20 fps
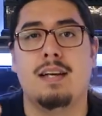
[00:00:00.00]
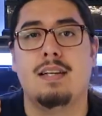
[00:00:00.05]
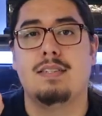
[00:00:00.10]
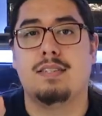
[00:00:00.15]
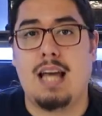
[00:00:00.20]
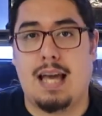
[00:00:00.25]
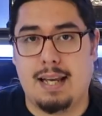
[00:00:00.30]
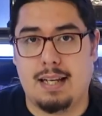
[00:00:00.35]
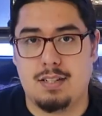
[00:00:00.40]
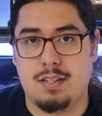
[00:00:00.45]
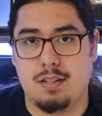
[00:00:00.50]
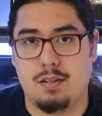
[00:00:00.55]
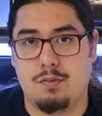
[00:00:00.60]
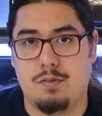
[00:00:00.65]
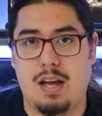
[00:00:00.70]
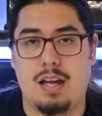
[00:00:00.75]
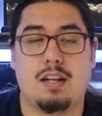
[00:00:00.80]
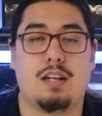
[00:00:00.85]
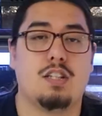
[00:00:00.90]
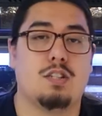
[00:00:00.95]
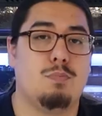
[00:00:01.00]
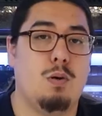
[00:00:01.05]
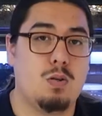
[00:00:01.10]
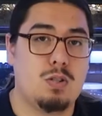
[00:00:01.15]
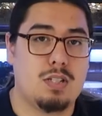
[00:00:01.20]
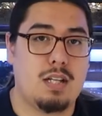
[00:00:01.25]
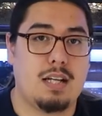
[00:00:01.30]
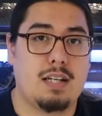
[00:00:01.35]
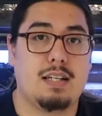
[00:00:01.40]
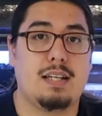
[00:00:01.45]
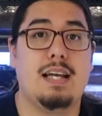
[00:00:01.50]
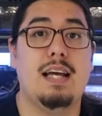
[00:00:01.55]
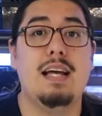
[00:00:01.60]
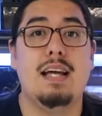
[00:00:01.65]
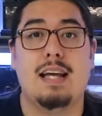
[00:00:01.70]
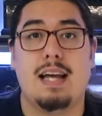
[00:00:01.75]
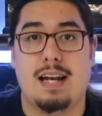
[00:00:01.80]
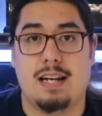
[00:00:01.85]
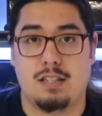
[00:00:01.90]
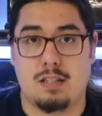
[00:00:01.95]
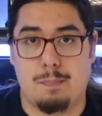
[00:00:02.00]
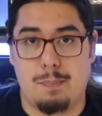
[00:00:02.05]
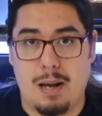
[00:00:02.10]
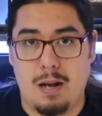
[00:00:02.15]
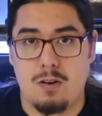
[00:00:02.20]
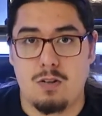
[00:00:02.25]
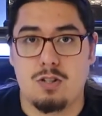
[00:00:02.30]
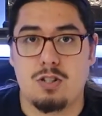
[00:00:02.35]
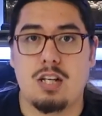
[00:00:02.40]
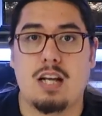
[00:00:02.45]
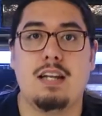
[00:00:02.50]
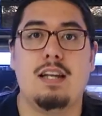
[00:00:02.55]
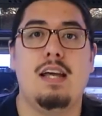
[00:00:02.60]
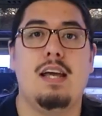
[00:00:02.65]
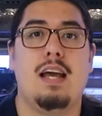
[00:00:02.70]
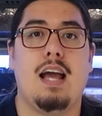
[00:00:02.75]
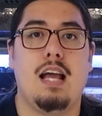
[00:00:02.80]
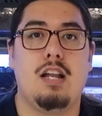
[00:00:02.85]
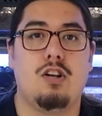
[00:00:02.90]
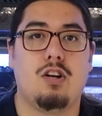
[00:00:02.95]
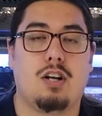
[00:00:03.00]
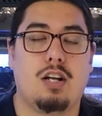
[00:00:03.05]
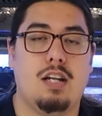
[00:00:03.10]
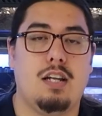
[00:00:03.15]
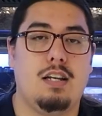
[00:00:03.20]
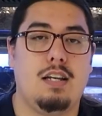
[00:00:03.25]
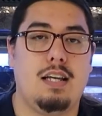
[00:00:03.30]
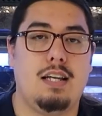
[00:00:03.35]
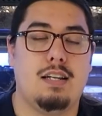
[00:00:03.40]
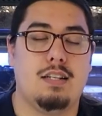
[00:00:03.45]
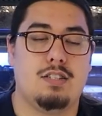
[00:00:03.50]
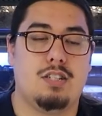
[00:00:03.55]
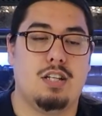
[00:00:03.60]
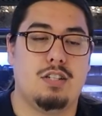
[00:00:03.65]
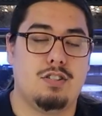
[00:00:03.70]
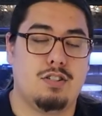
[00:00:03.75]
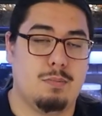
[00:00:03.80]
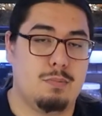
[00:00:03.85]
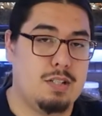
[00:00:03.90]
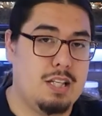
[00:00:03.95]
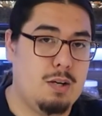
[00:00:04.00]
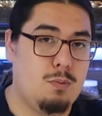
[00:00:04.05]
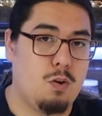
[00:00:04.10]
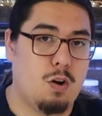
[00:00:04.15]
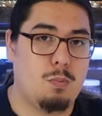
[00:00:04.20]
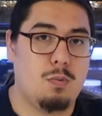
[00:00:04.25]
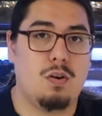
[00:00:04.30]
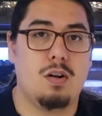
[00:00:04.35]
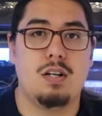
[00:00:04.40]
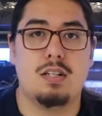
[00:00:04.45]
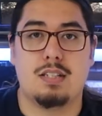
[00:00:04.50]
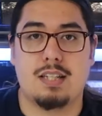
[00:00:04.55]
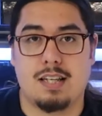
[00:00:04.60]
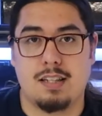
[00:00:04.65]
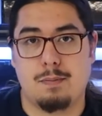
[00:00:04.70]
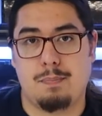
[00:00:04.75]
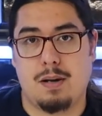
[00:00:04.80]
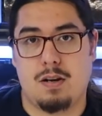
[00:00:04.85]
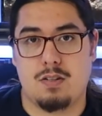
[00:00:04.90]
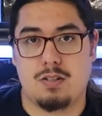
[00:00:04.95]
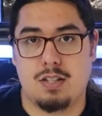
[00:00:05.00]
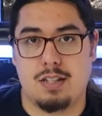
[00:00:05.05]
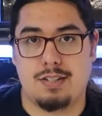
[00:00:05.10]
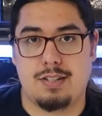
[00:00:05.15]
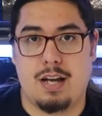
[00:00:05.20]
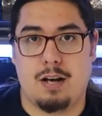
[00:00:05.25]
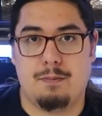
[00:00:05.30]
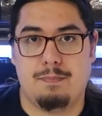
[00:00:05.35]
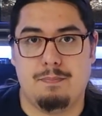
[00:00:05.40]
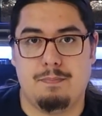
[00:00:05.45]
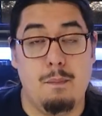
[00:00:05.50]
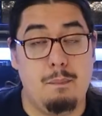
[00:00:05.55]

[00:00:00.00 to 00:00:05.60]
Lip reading: take it to the vet, because most likely it has a parasite and you're going to need some dewormer to get the parasites out.